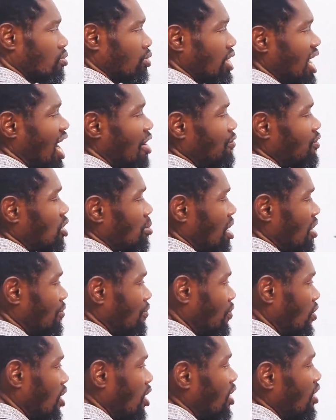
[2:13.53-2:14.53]
We have number
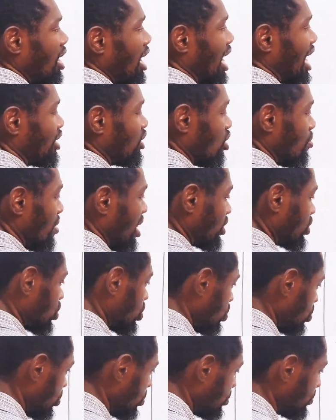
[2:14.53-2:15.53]
4 and number
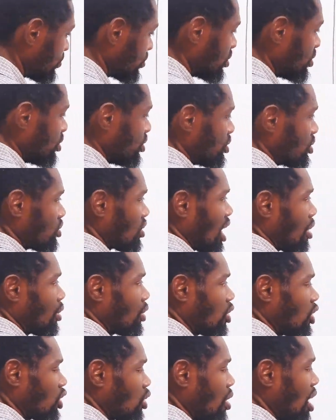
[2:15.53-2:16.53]
2. So I
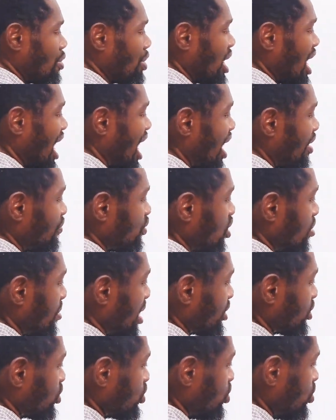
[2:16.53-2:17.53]
will go to where we have
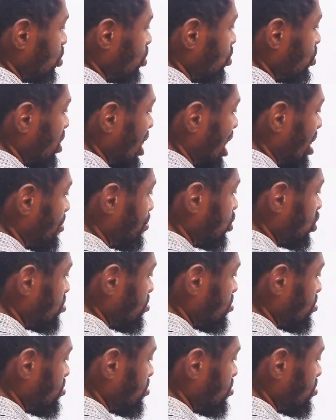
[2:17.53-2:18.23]
number 2 and